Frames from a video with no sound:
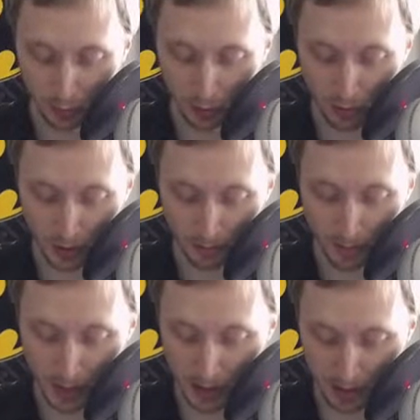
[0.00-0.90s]
could
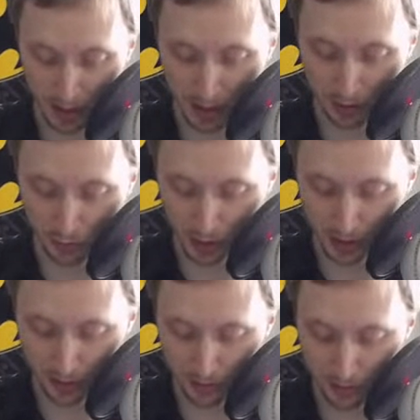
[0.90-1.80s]
make a
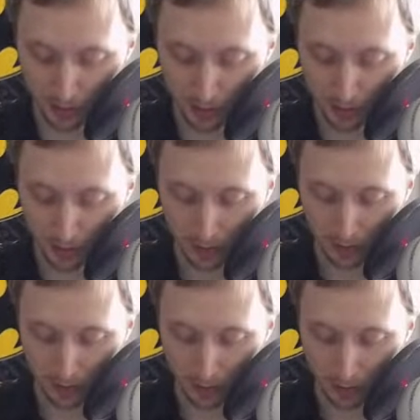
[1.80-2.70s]
triangle
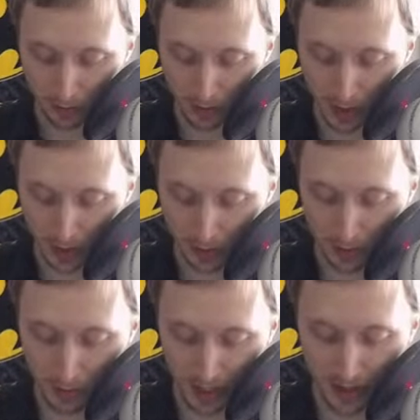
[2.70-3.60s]
or not.
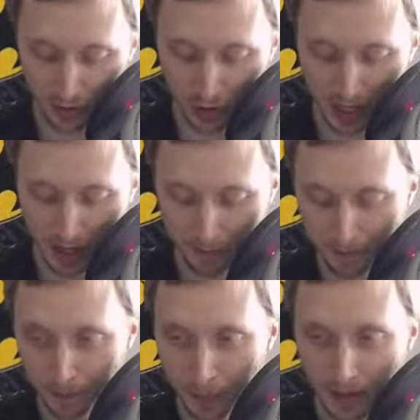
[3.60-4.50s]
So in the chat,
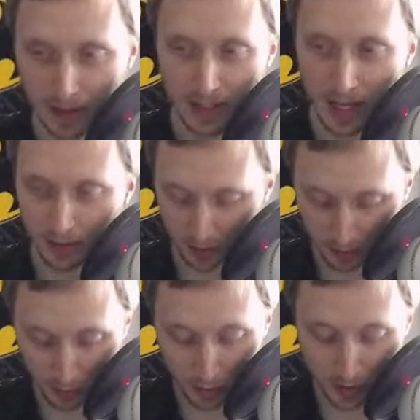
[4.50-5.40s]
yes
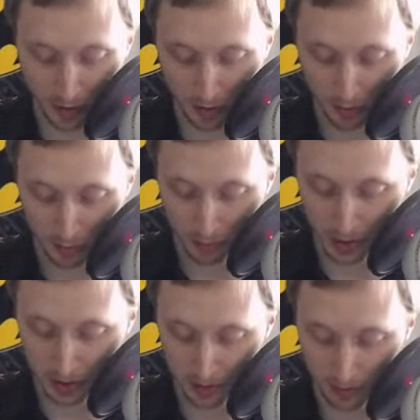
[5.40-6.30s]
or no,
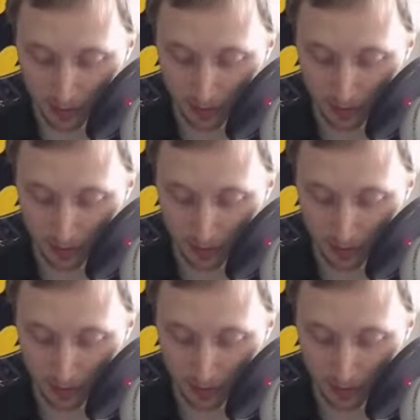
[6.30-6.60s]
will